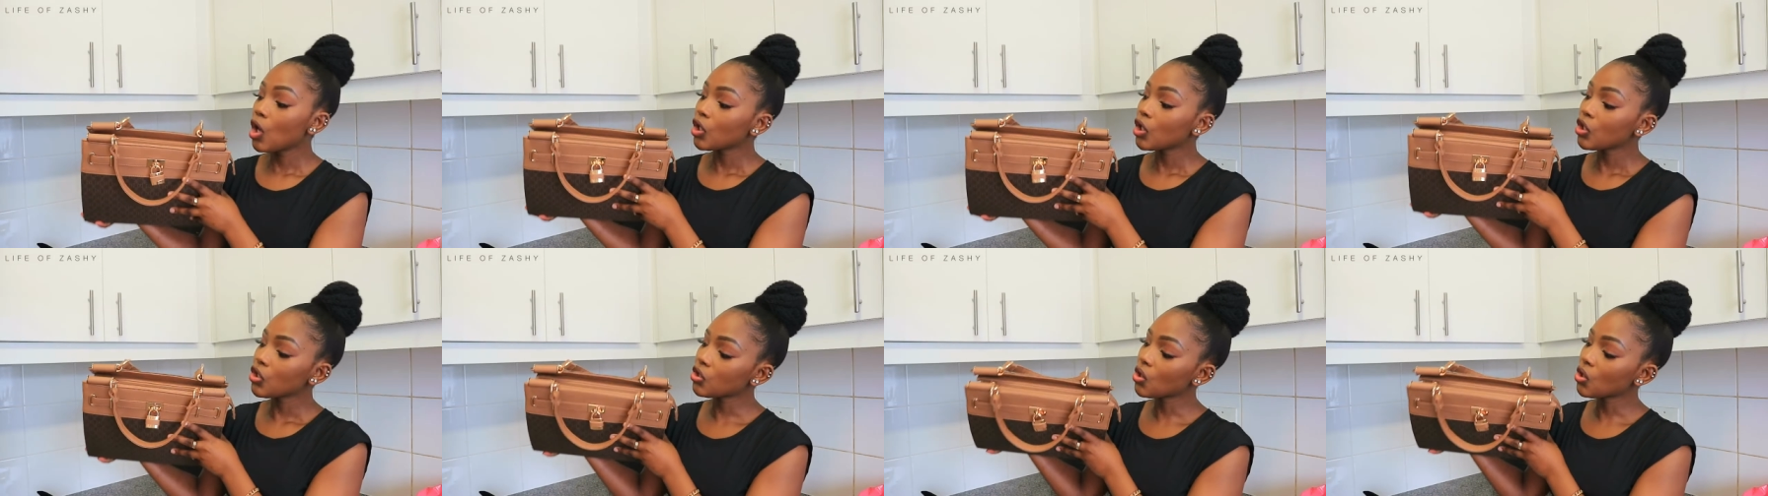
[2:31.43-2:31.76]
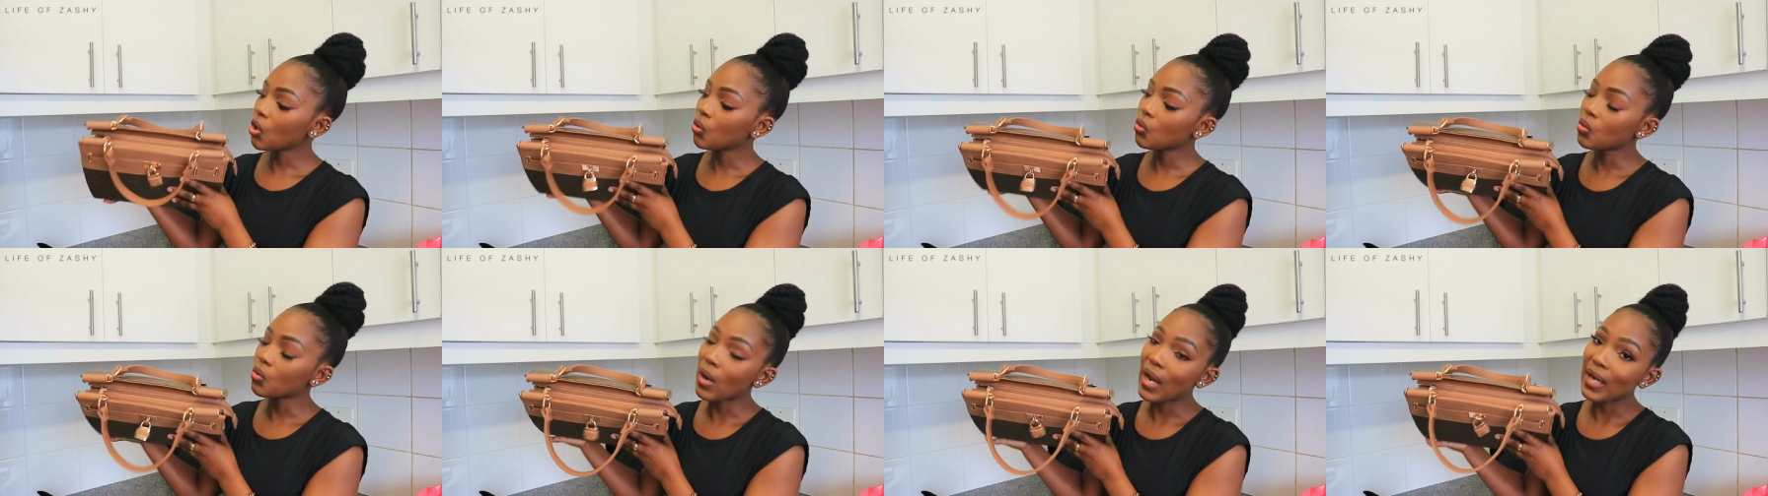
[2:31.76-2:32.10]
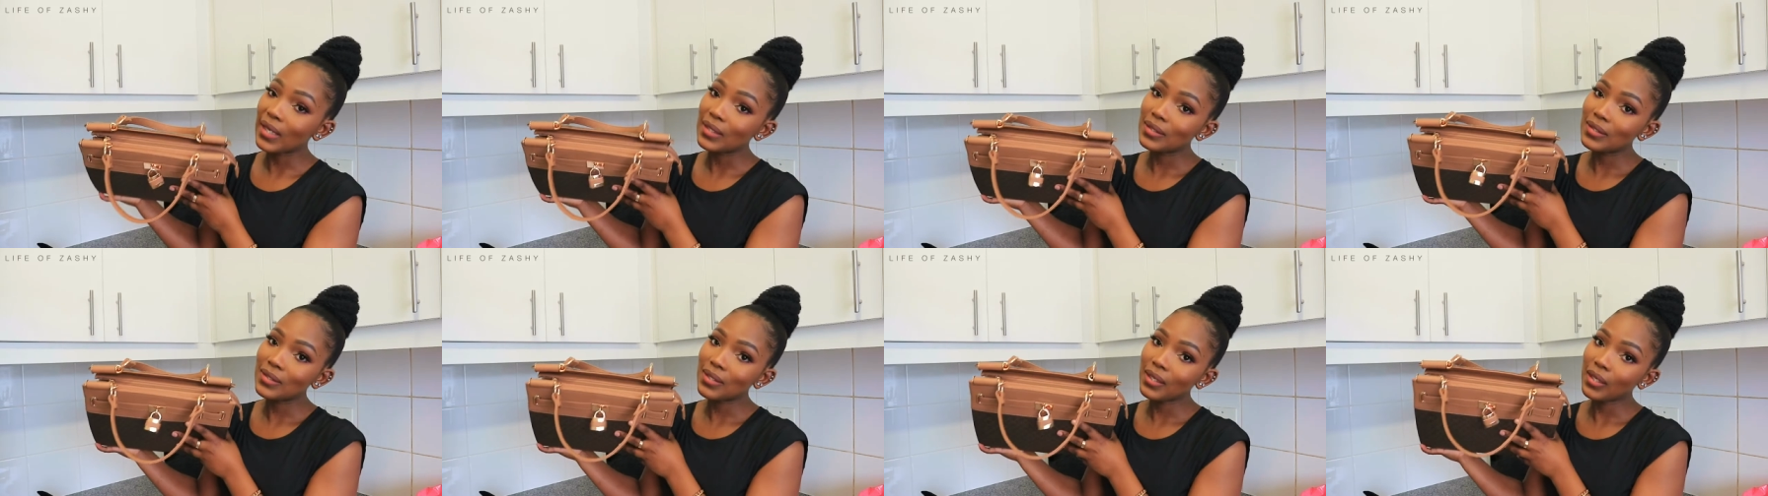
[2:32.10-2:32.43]
So
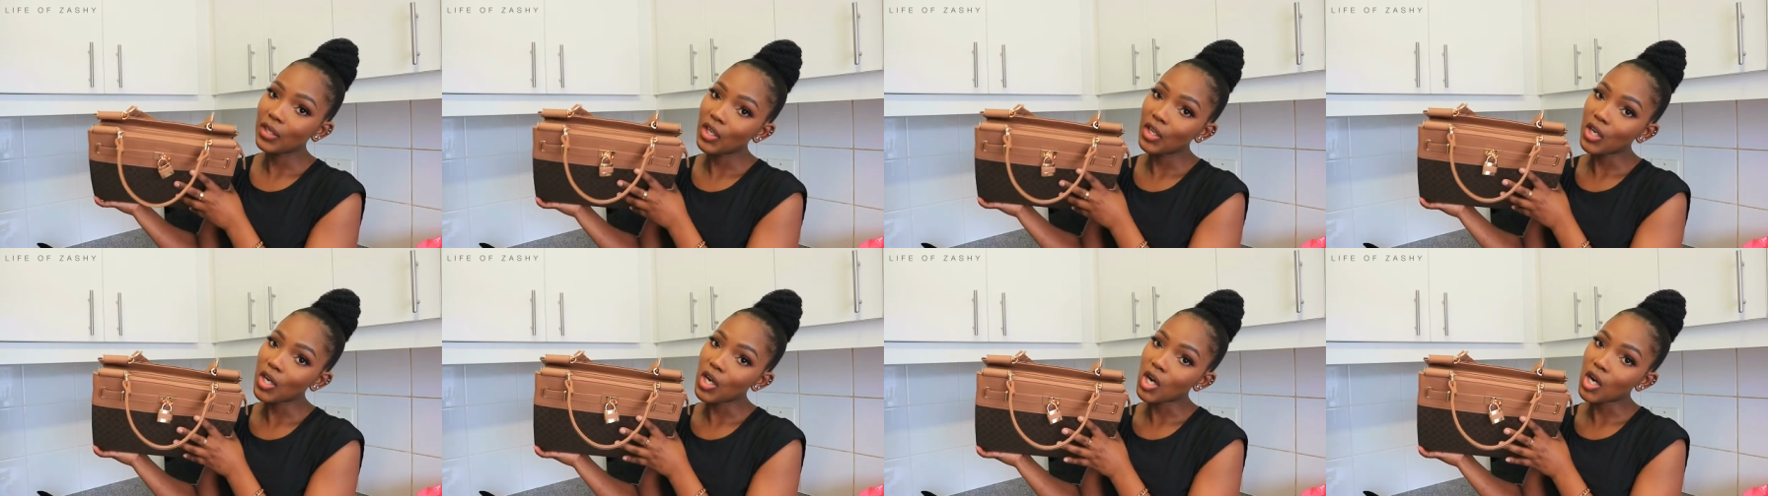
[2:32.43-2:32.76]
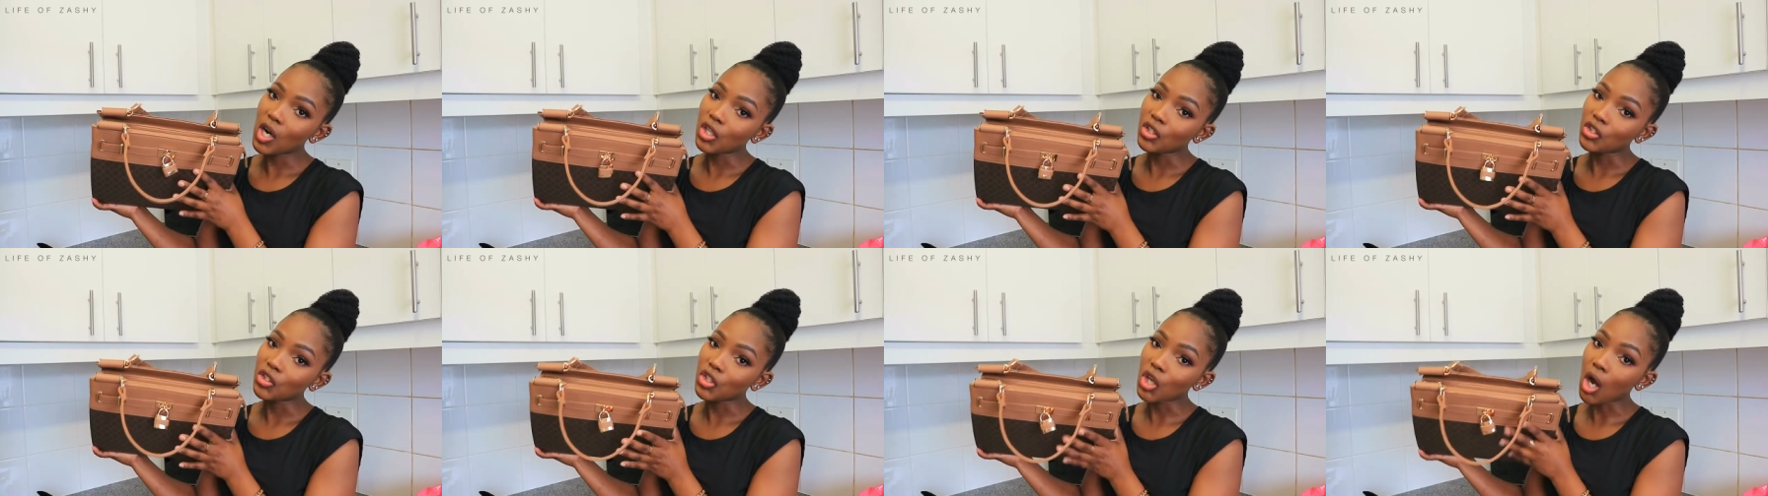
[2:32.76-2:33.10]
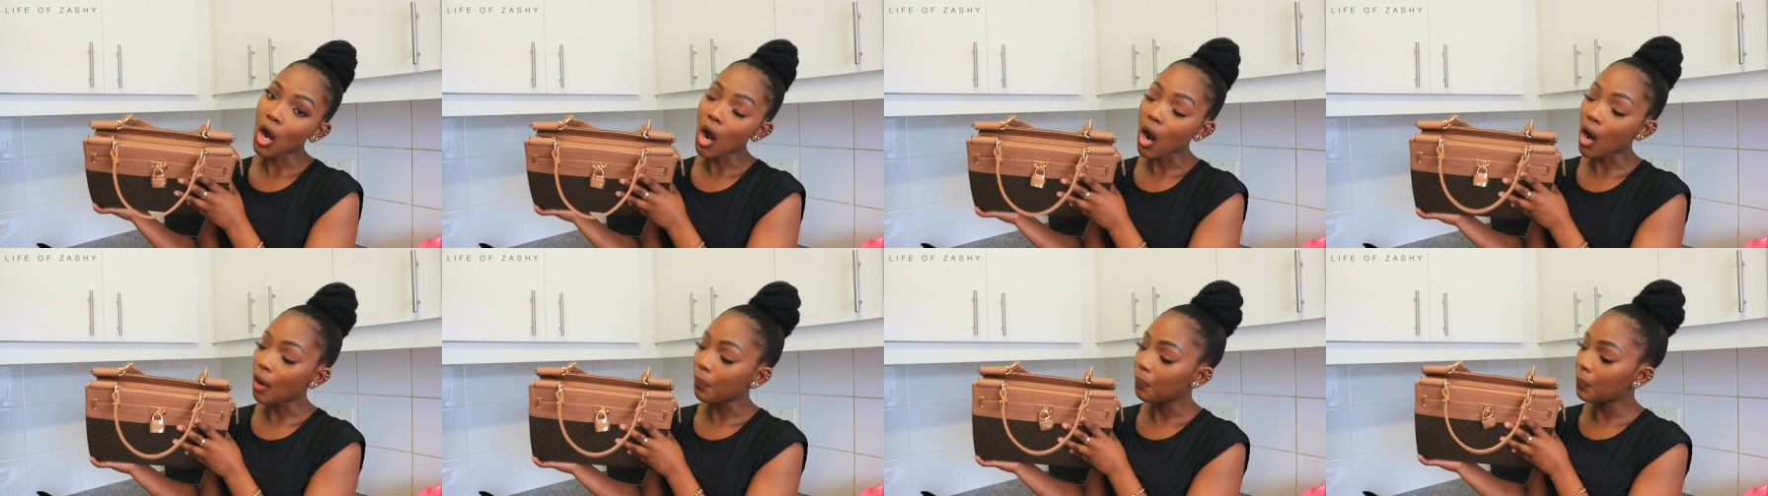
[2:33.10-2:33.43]
right here on
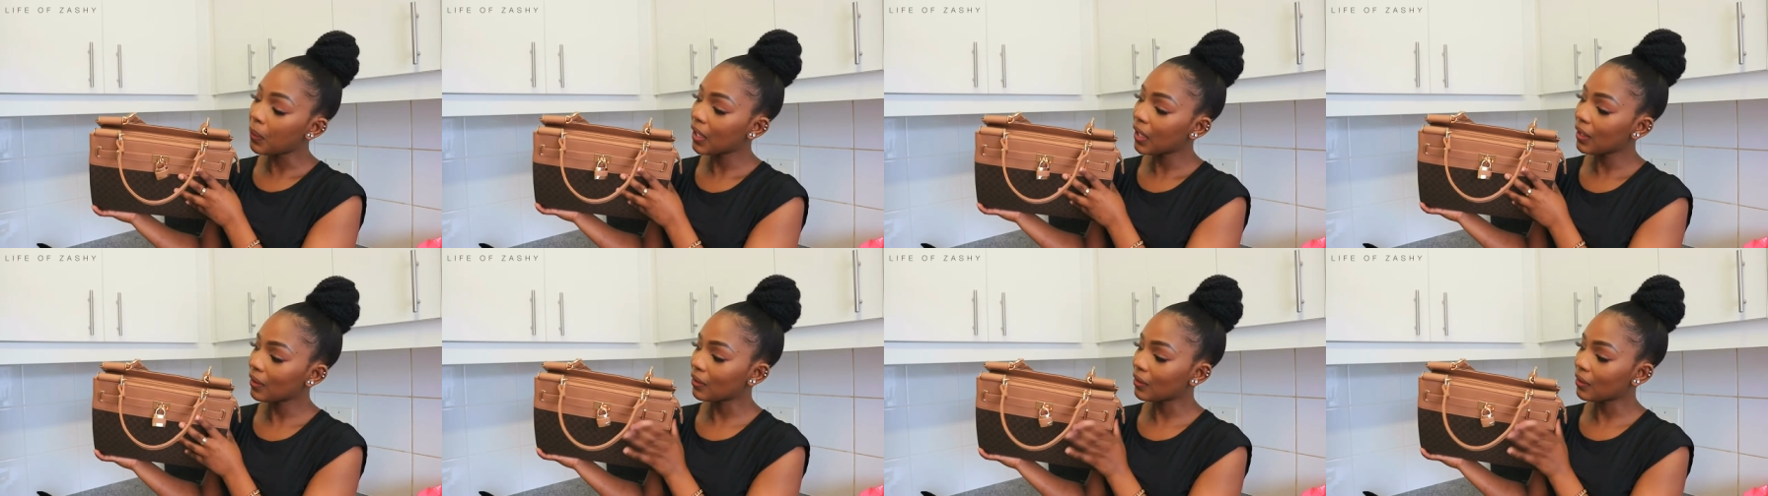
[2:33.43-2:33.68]
top,